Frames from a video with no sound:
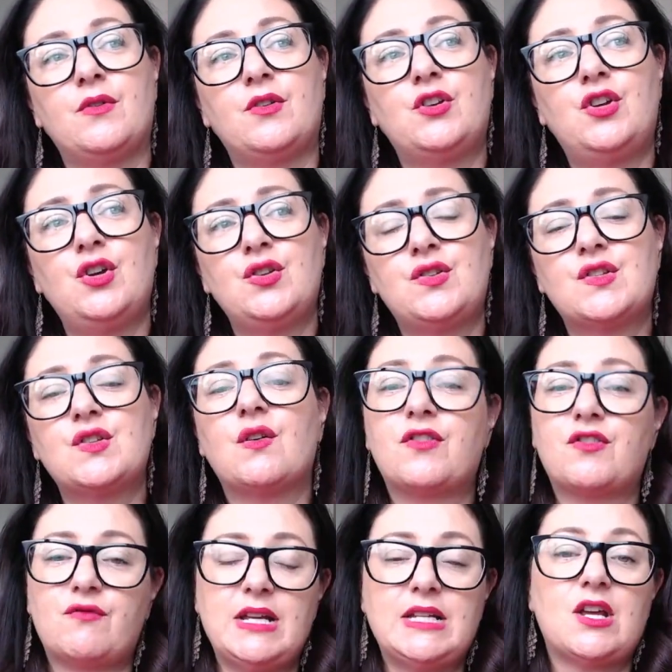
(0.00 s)
good sort of
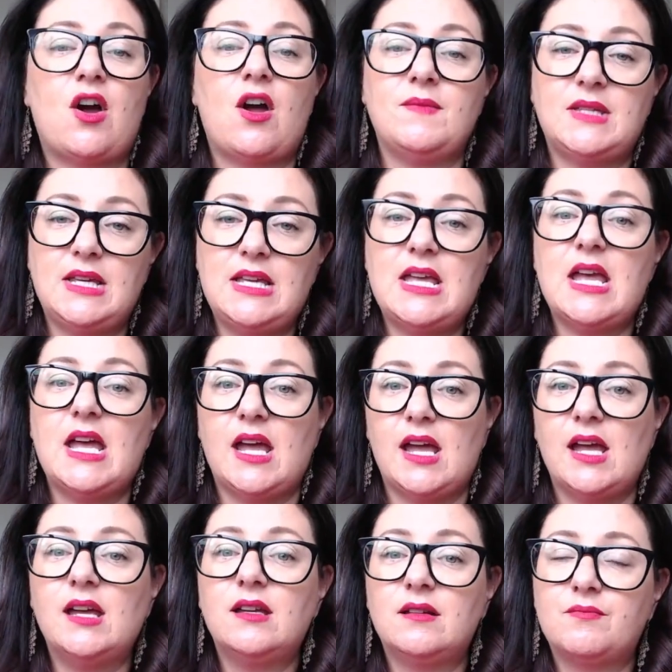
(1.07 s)
3 times a
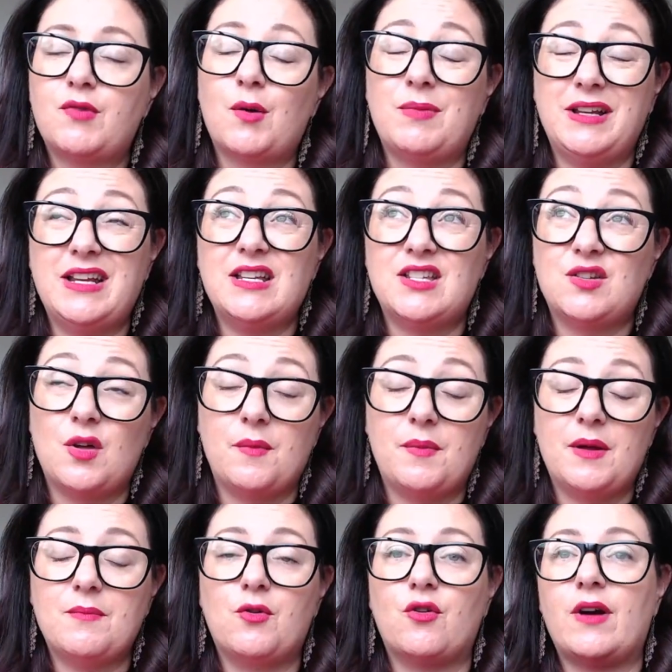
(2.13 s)
year. Probably need to do it a bit
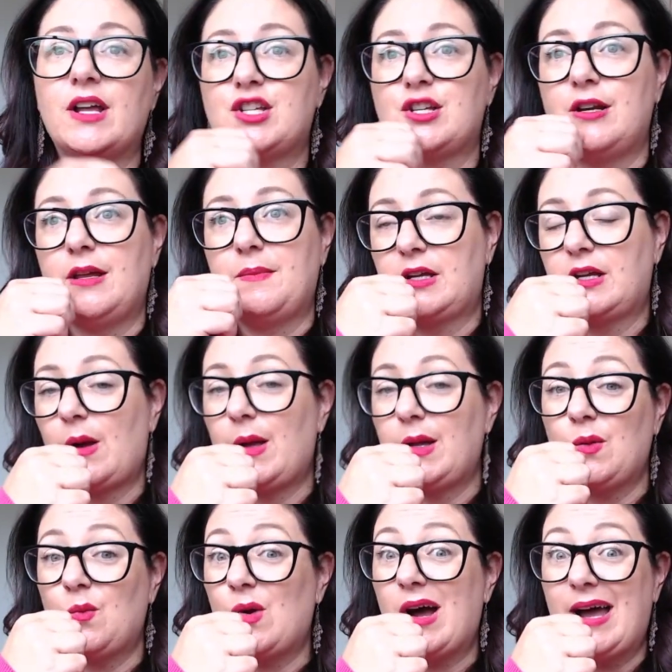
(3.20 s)
more actually, but going
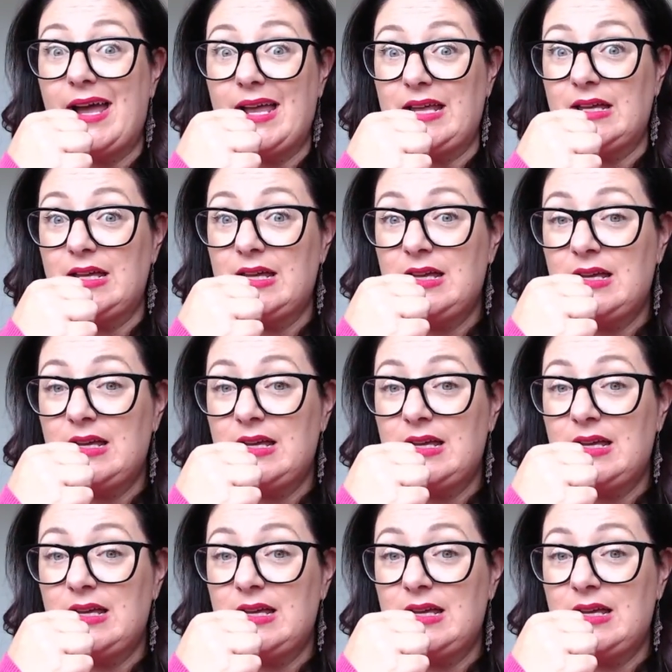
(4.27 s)
away